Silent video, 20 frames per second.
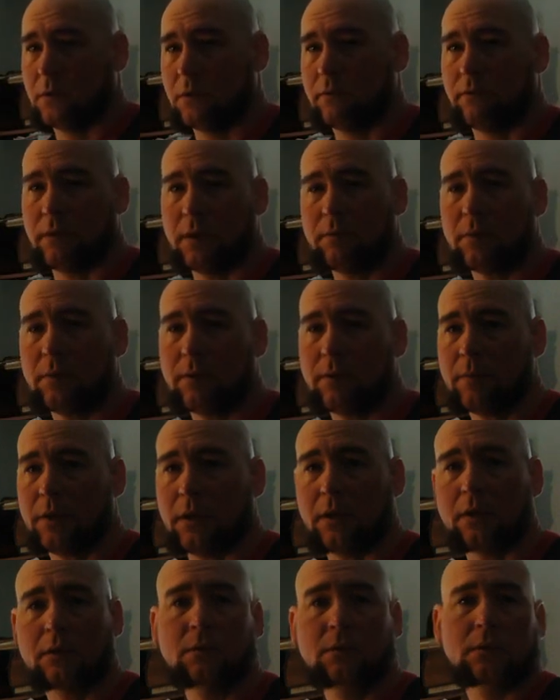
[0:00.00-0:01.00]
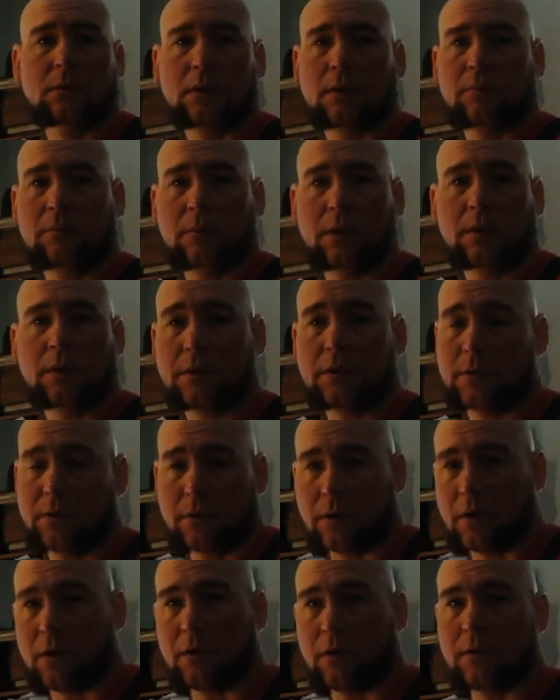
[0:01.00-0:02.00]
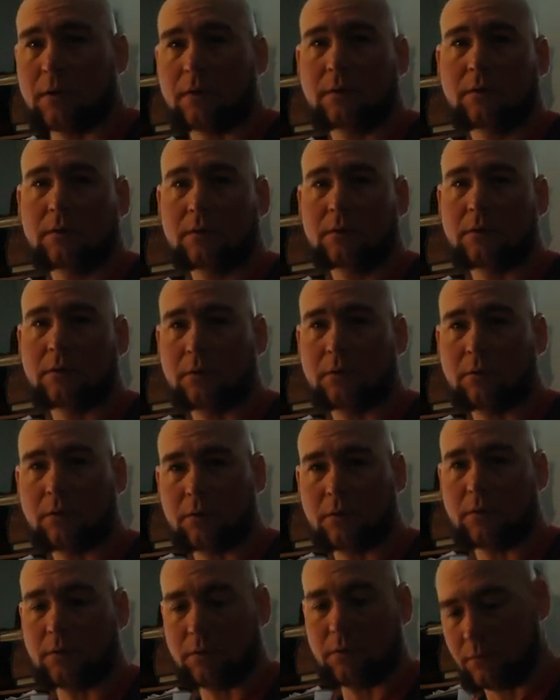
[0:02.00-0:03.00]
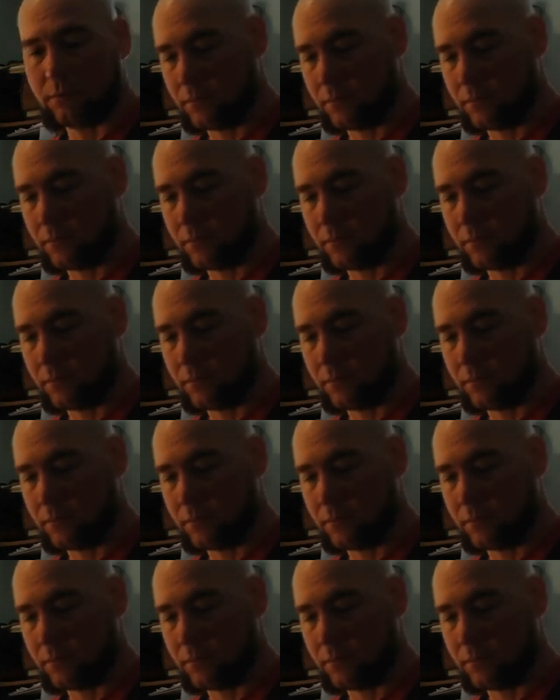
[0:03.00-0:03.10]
fine by me. It's your garden. You do you.